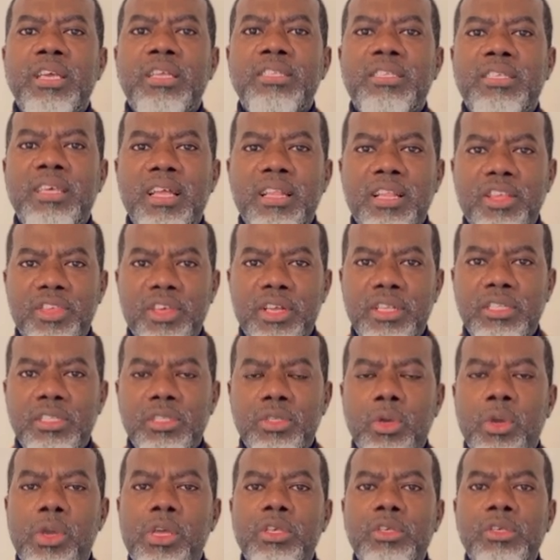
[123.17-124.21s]
intelligence.
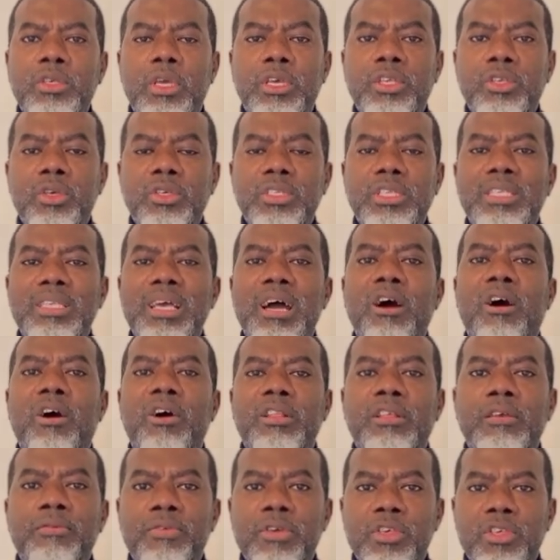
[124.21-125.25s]
It uses
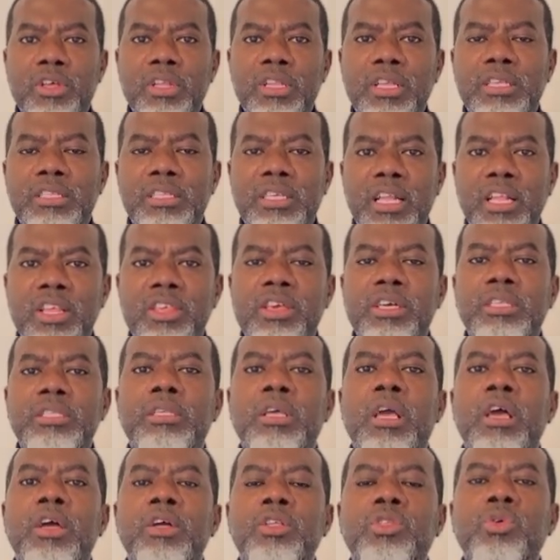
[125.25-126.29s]
artificial intelligence
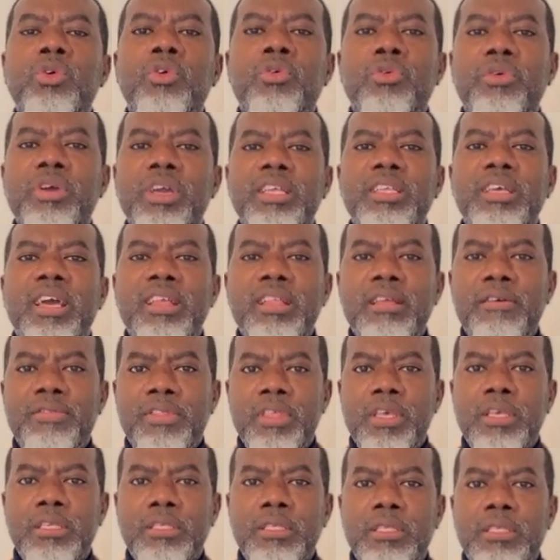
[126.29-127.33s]
to create
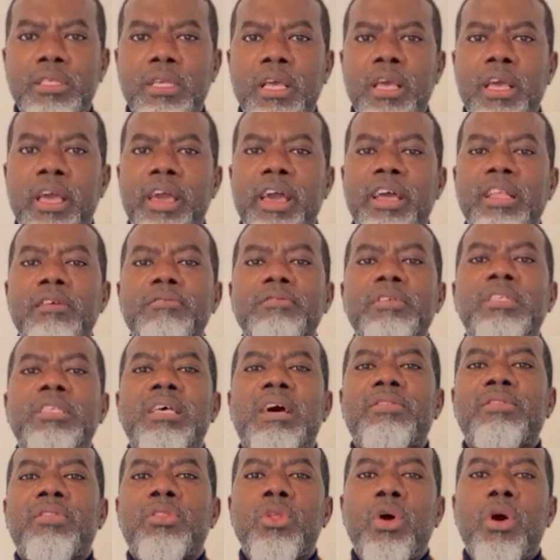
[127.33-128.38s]
NFTs. NFTs
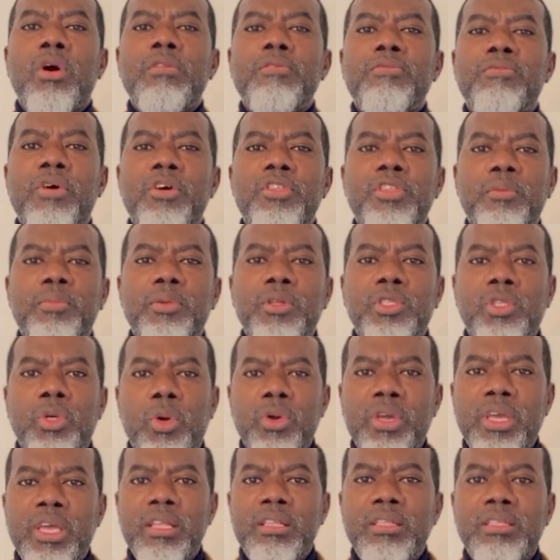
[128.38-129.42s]
are non-fungible
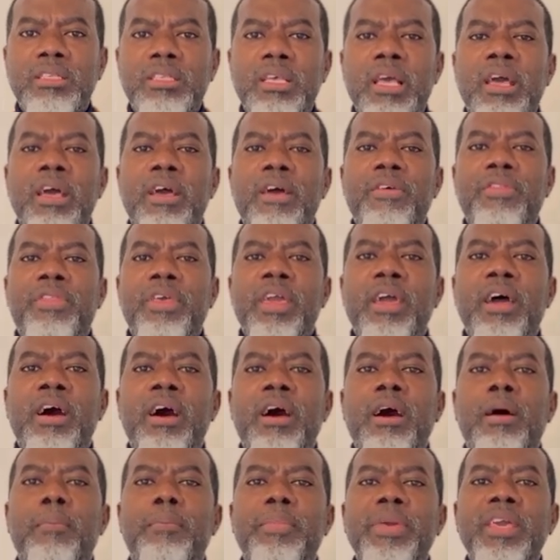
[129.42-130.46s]
tokens. They
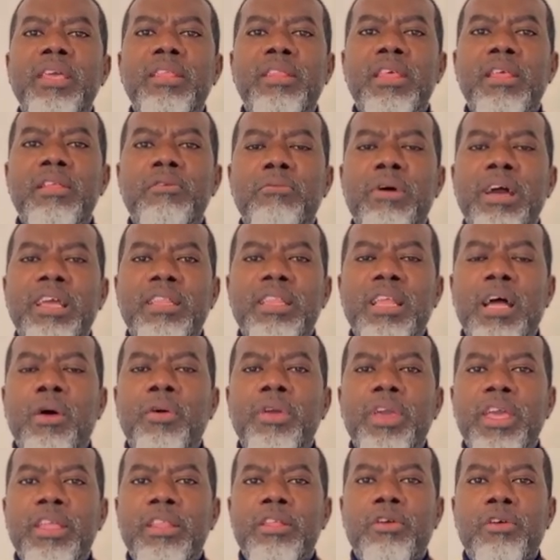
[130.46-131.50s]
are a big thing right
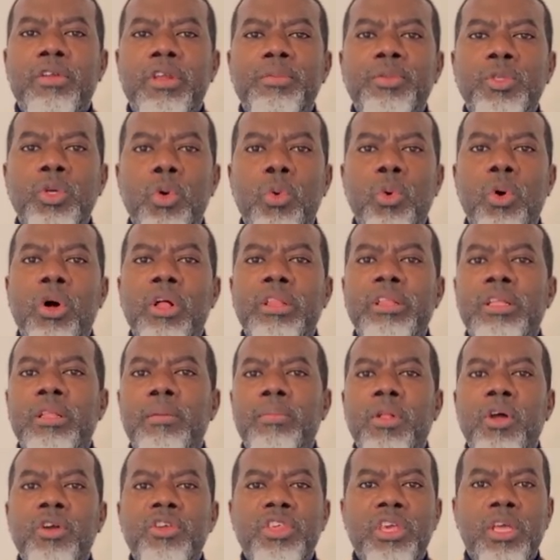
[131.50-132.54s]
now in the crypto world, in the
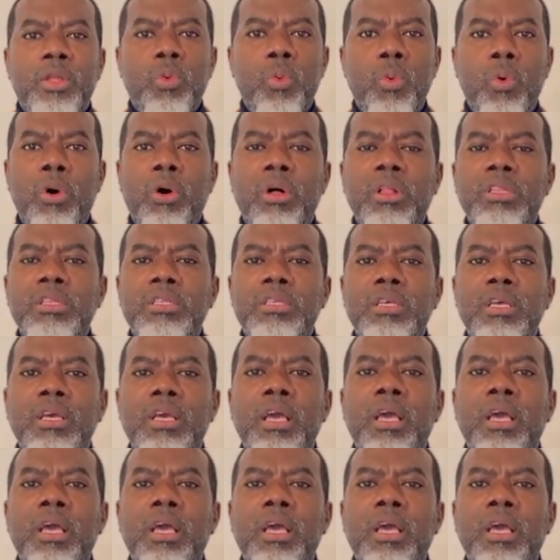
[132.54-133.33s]
blockchain world.